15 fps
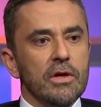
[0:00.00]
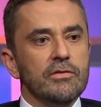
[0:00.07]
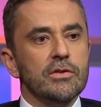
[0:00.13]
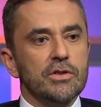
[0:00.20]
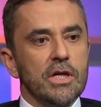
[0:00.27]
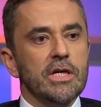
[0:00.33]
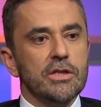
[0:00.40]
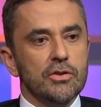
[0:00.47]
have to
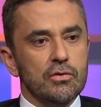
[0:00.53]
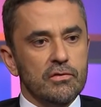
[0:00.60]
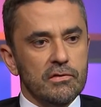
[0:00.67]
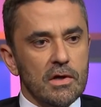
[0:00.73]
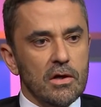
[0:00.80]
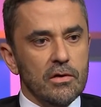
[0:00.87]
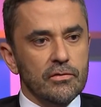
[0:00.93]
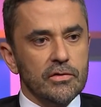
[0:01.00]
change
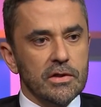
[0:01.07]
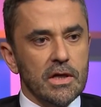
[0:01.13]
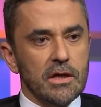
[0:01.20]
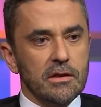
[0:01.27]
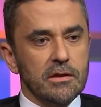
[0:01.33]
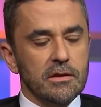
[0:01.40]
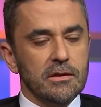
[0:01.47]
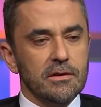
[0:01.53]
yourself to
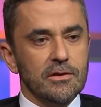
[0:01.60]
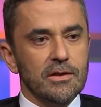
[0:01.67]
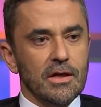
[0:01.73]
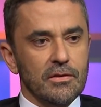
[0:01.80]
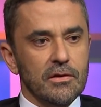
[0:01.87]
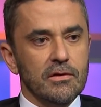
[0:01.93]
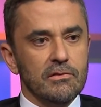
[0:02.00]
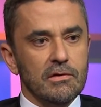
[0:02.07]
get
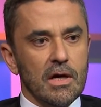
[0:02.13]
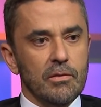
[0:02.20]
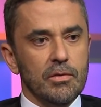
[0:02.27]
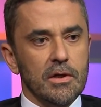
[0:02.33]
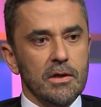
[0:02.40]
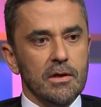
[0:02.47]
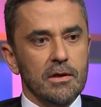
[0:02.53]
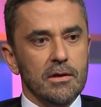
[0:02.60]
things
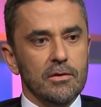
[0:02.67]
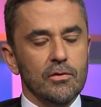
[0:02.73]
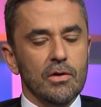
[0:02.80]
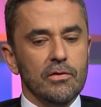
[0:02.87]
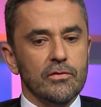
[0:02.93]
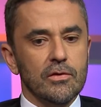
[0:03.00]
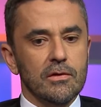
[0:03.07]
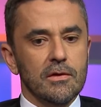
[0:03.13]
happening. You
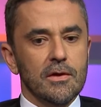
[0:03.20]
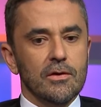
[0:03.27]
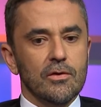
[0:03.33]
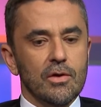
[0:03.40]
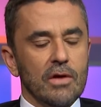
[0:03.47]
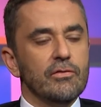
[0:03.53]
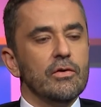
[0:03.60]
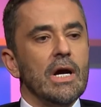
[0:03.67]
have to
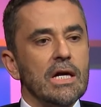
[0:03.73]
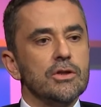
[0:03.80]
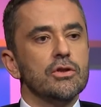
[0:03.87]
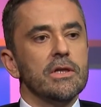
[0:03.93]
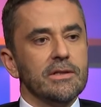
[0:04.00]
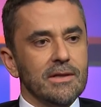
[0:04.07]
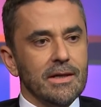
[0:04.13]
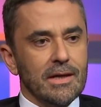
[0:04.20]

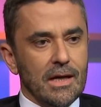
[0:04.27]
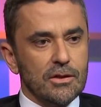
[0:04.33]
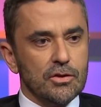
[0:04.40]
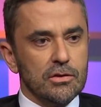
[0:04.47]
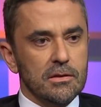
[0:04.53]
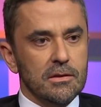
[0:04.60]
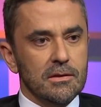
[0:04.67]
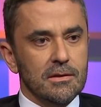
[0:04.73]
actually take
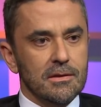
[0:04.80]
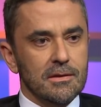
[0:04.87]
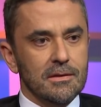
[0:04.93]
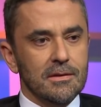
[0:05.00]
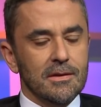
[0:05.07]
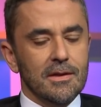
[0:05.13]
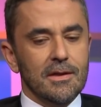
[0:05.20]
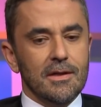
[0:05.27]
action.
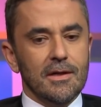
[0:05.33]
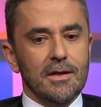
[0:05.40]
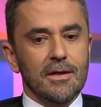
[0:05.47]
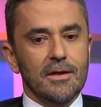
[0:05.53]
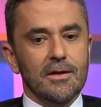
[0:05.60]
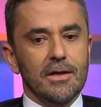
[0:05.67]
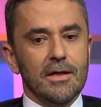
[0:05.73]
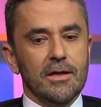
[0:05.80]

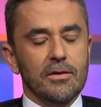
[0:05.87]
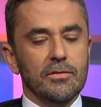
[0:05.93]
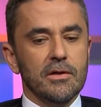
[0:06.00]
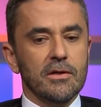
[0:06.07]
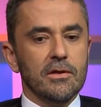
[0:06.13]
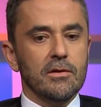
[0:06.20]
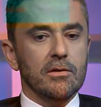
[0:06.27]
And I think,